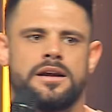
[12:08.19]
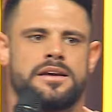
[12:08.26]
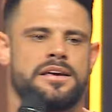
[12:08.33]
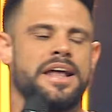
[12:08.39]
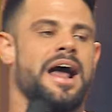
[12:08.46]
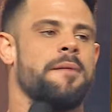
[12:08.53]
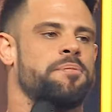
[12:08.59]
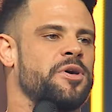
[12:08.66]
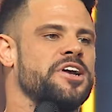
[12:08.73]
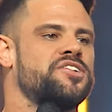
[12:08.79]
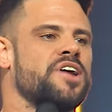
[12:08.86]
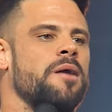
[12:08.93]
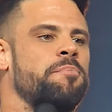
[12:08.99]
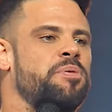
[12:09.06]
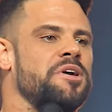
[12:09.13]
Can I preach
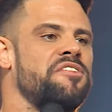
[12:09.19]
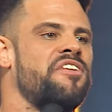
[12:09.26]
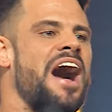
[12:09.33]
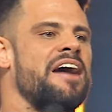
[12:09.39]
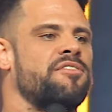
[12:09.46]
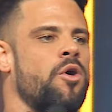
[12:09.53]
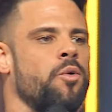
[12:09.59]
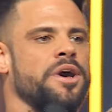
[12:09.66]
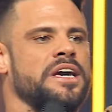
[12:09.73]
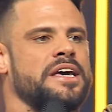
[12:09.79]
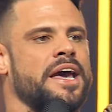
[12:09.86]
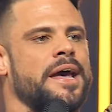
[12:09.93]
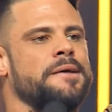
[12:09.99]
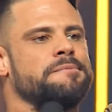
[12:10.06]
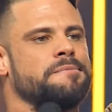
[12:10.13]
on Pre-Vival
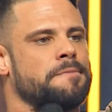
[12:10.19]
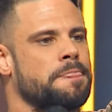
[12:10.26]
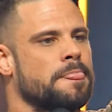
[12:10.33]
Weekend?